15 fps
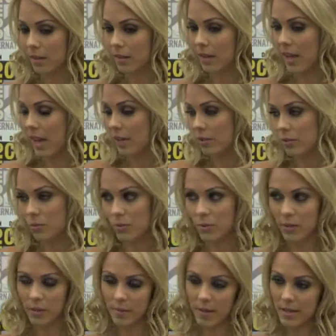The actors were
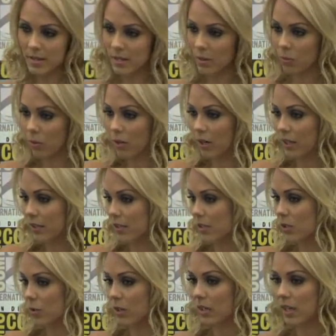doing amazing work, and the
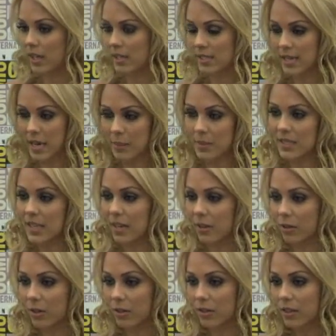storylines came
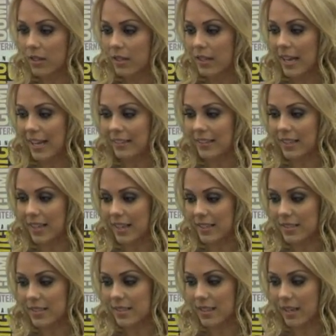together at the
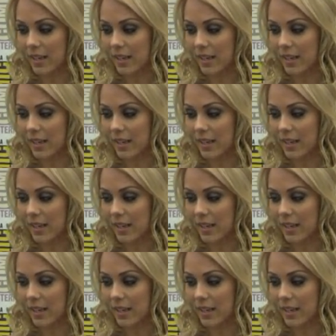end.